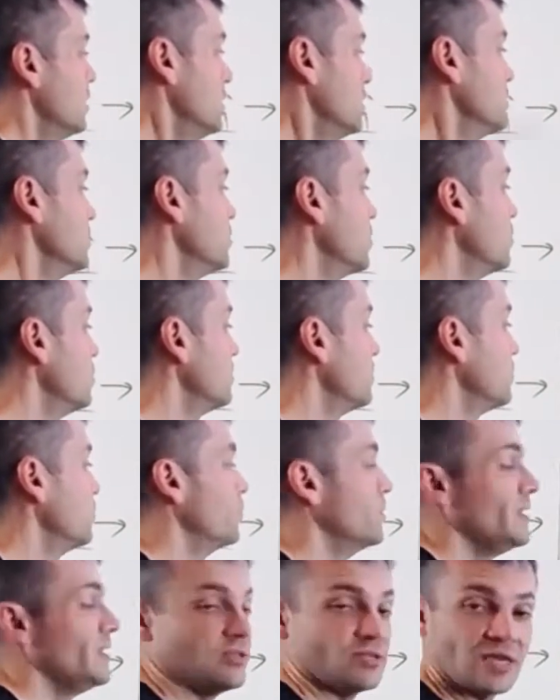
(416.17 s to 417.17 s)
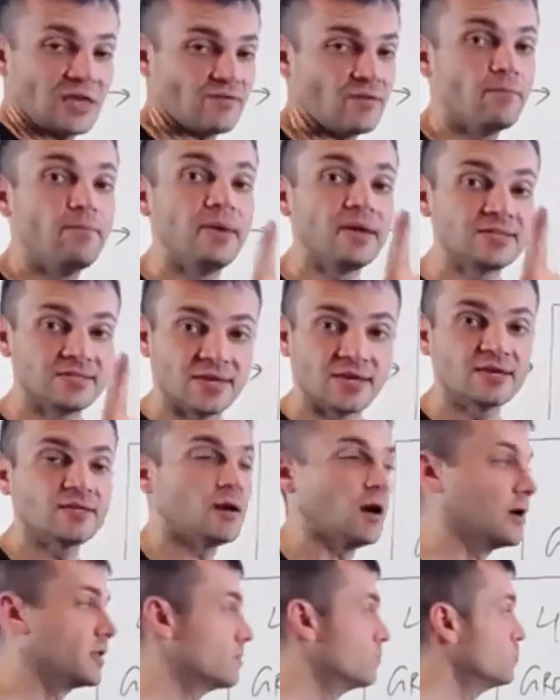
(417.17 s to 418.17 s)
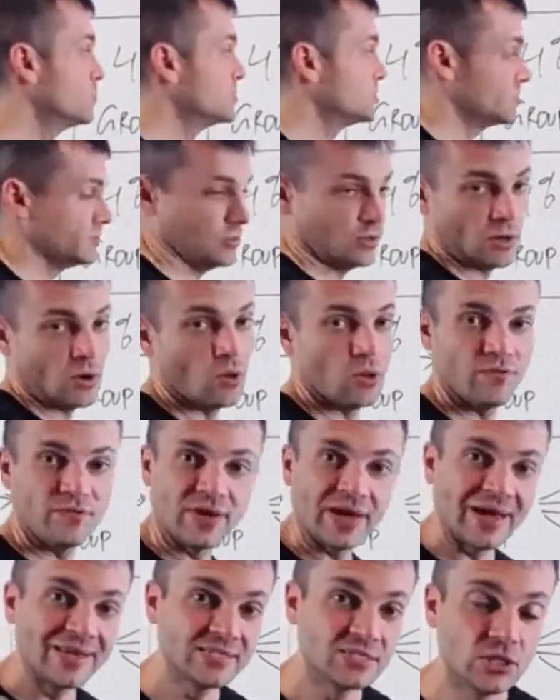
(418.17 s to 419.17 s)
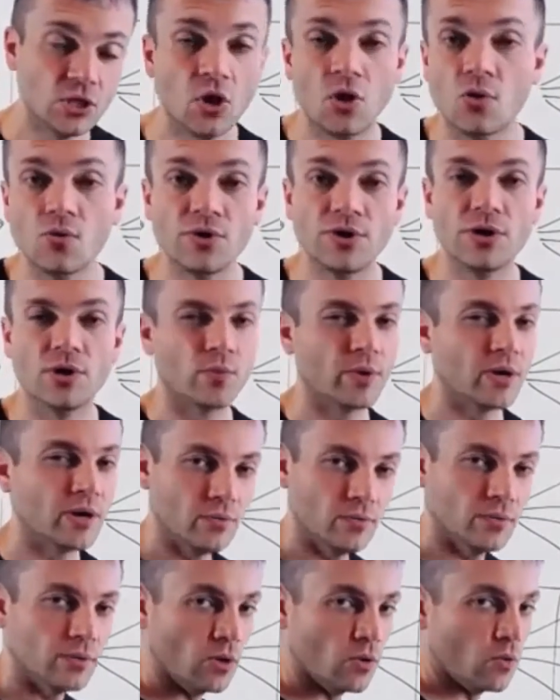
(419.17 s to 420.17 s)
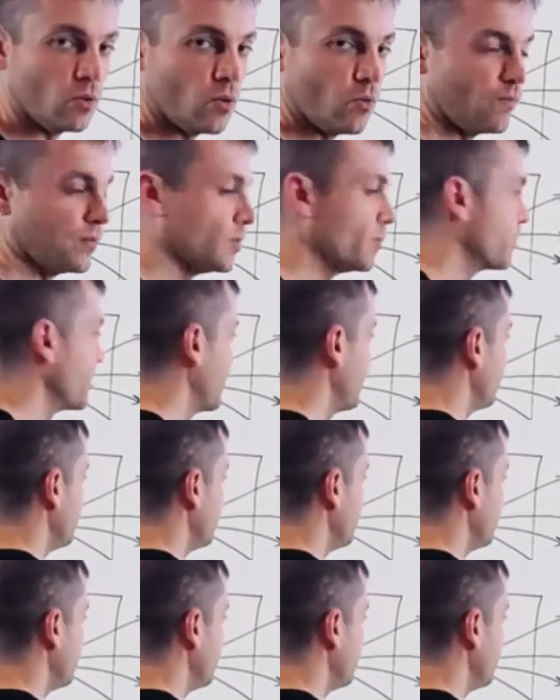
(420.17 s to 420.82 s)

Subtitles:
you know, we need to have a big-ticket item, which all of you guys know here. When you know, hopefully, we don't have